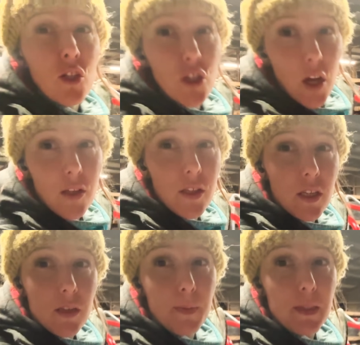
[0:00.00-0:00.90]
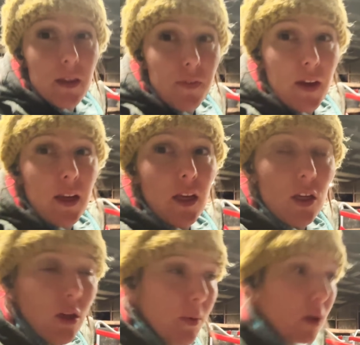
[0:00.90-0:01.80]

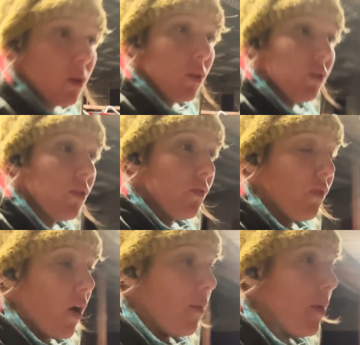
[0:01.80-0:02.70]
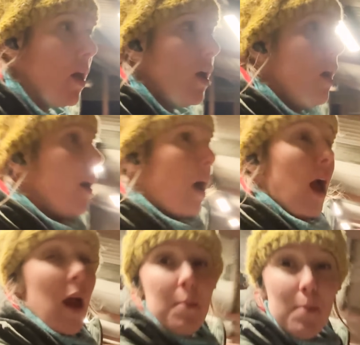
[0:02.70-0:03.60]
Jersey-specific cubicles from
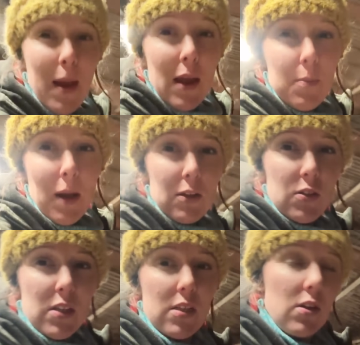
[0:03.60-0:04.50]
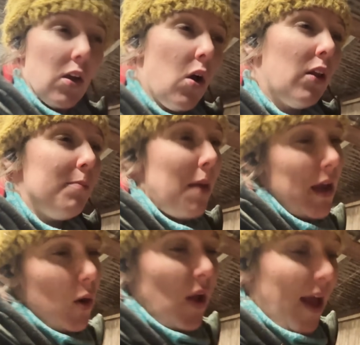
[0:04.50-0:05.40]
Mayo mattresses, so they call it
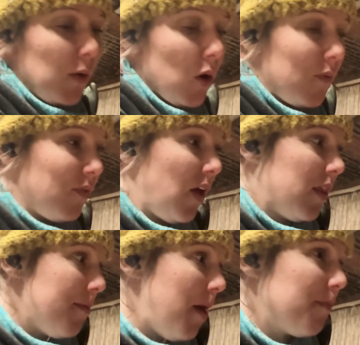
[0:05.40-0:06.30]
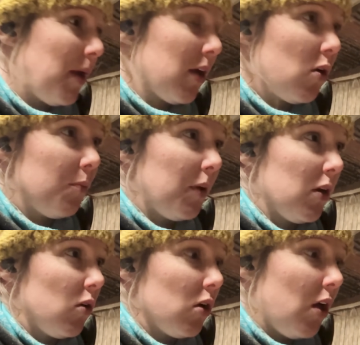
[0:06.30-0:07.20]
Mayo Cow Comfort, and they're made by a company
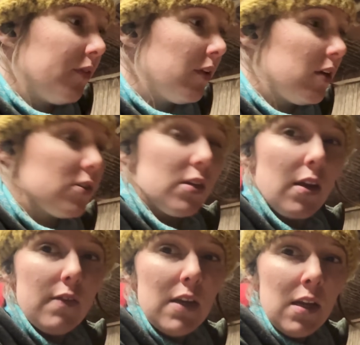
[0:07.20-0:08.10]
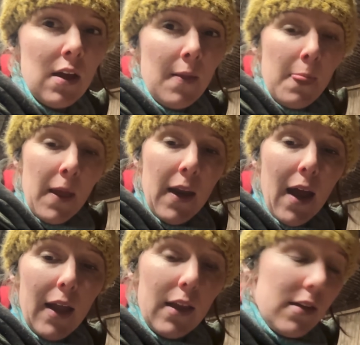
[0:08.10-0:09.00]
called Condon Engineering in
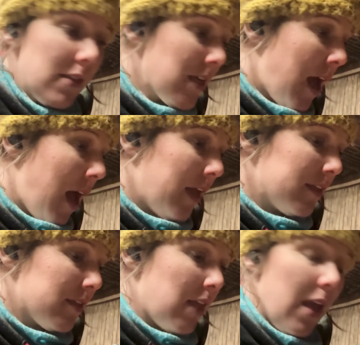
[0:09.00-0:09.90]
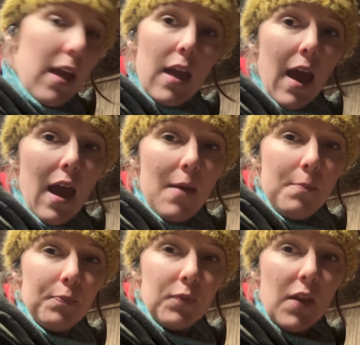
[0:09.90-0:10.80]
Ireland, and
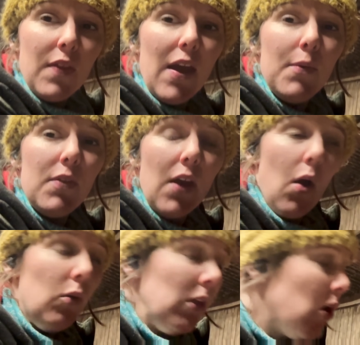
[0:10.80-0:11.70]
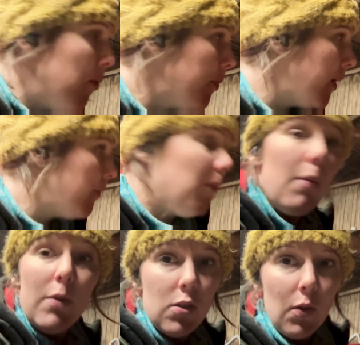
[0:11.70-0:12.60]
they were the only company when we
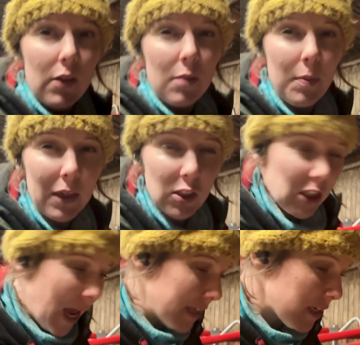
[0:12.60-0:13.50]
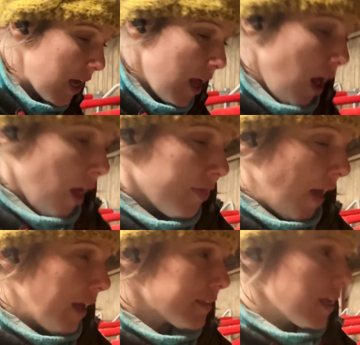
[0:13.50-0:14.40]
were doing the big shed that